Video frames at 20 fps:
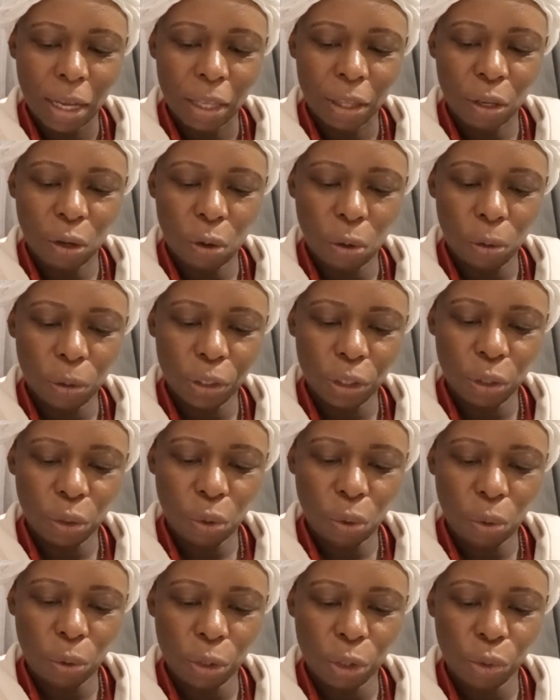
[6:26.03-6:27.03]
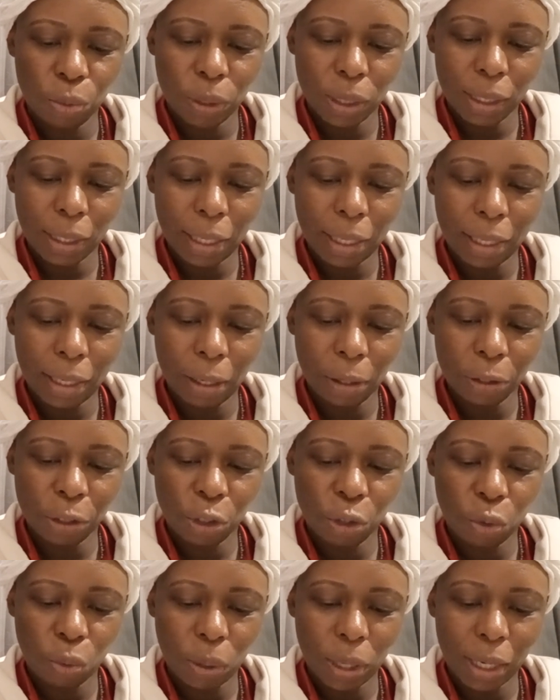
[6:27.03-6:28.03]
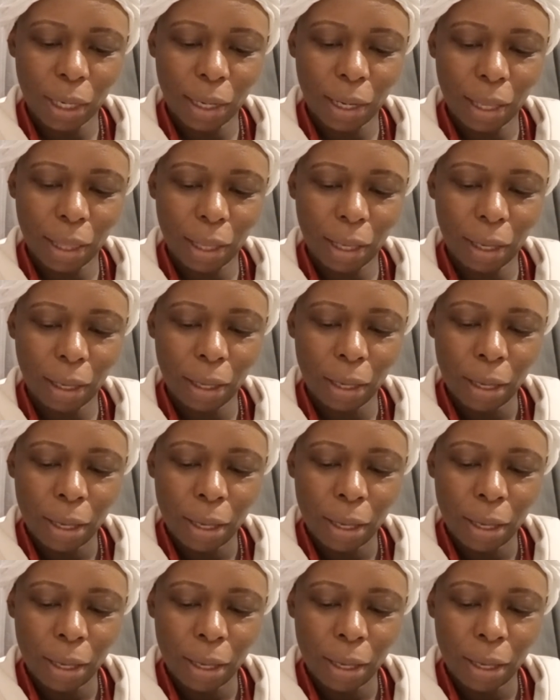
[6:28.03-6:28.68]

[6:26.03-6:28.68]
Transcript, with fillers: the golden cords we send out to one another,